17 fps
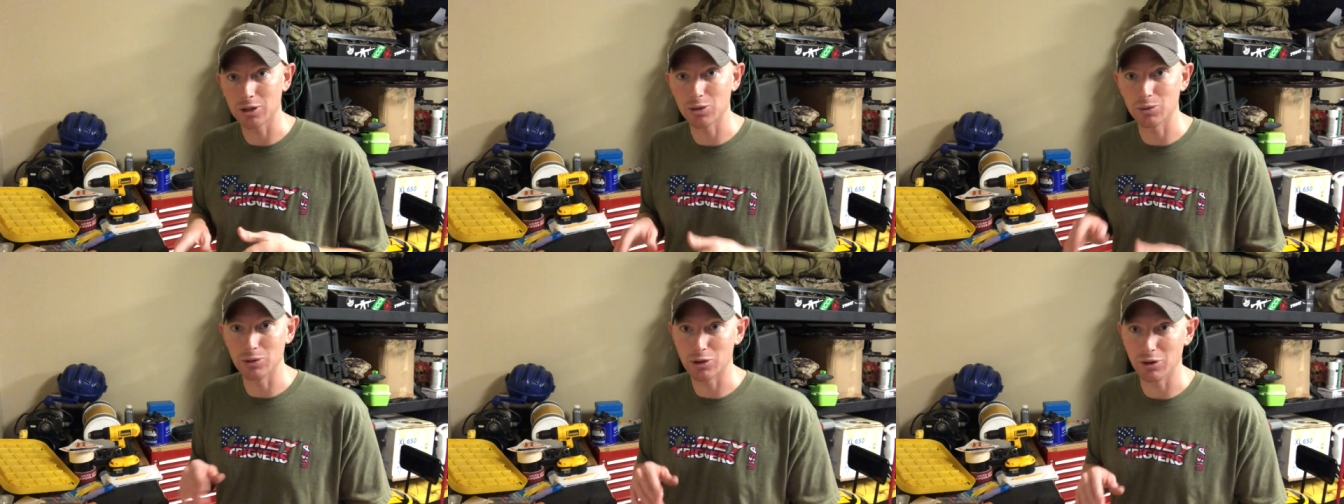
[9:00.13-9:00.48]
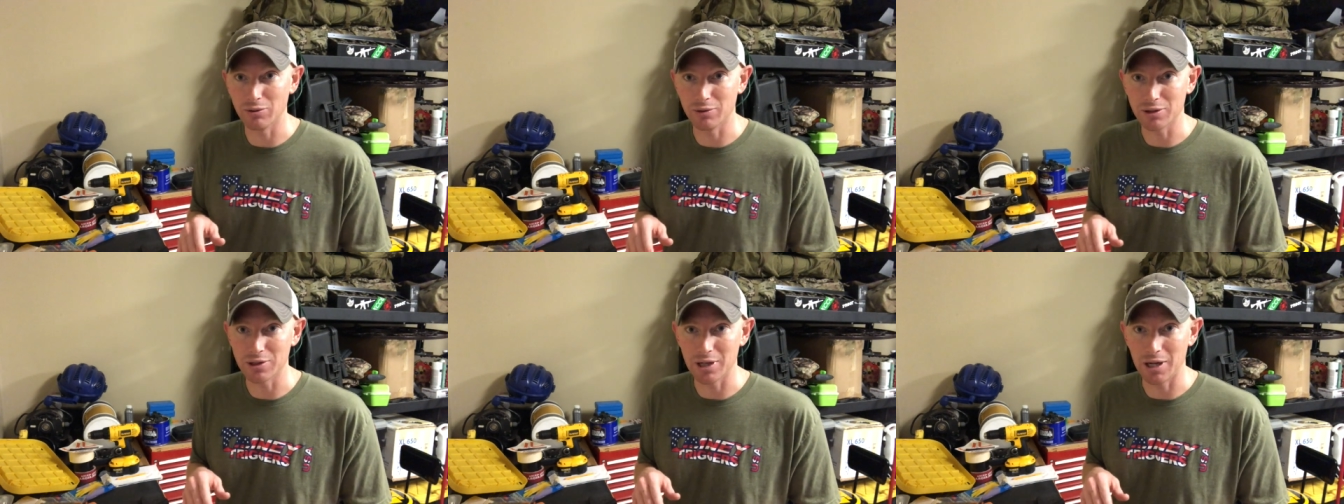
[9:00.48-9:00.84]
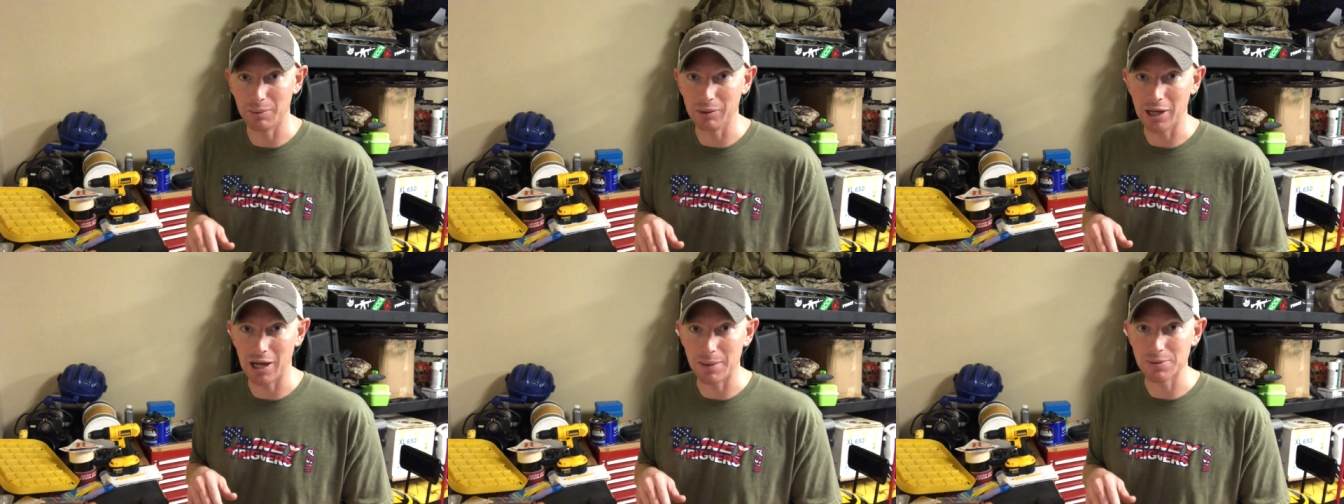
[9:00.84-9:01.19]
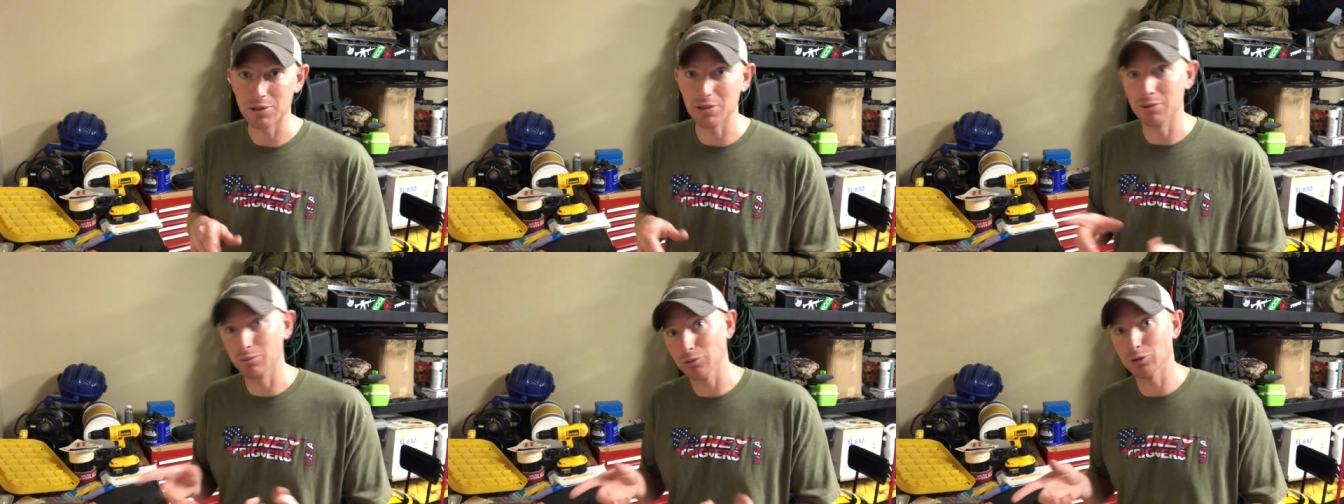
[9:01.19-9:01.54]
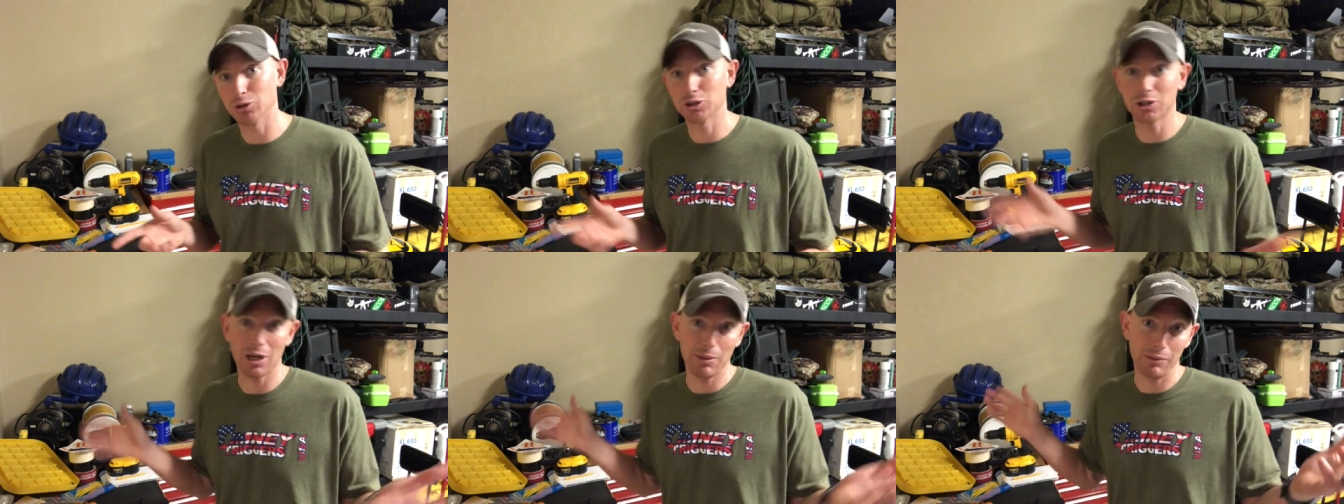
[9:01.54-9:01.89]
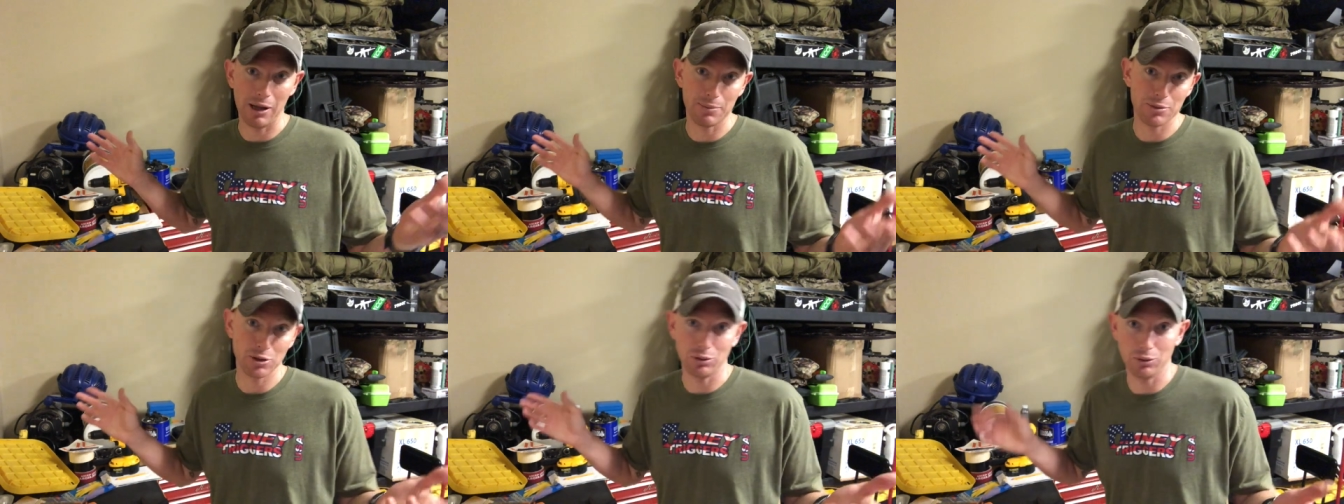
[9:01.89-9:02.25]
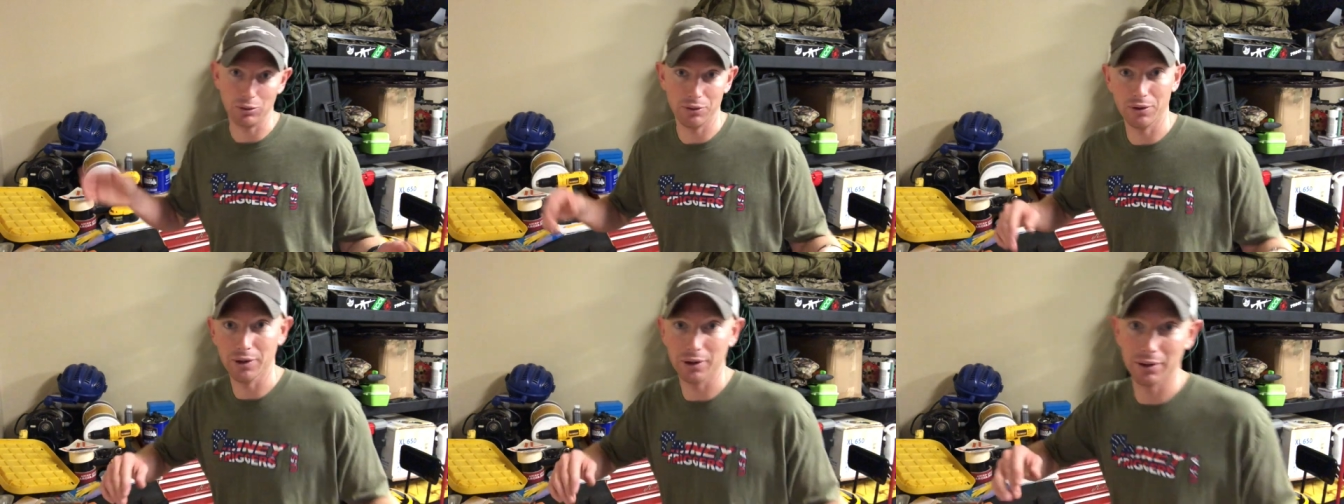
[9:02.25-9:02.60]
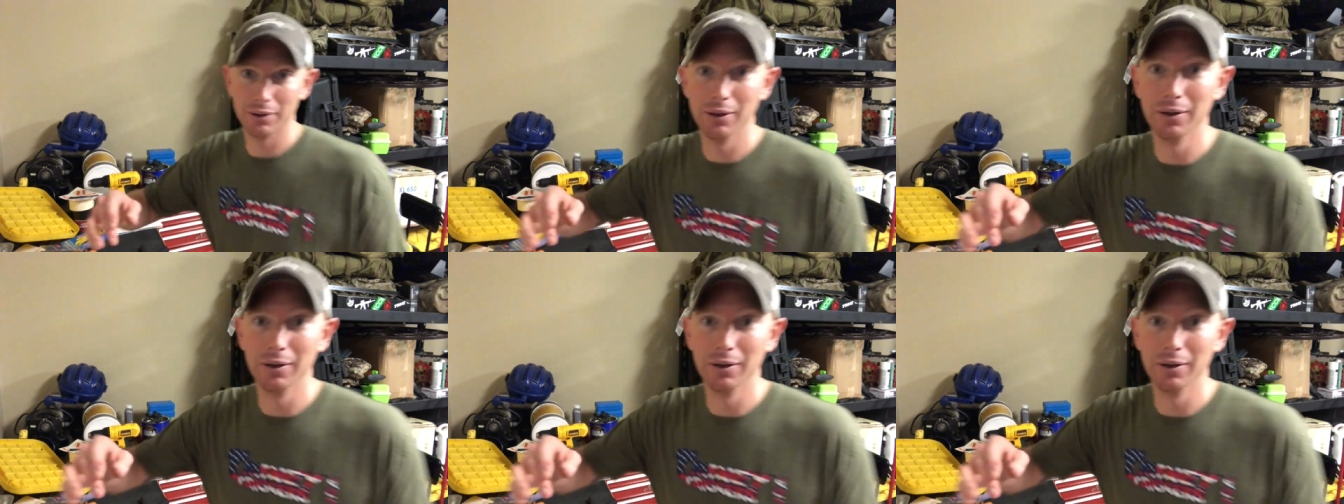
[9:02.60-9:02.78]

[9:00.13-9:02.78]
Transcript: switch over to time lapse, and then we'll just time lapse the whole thing.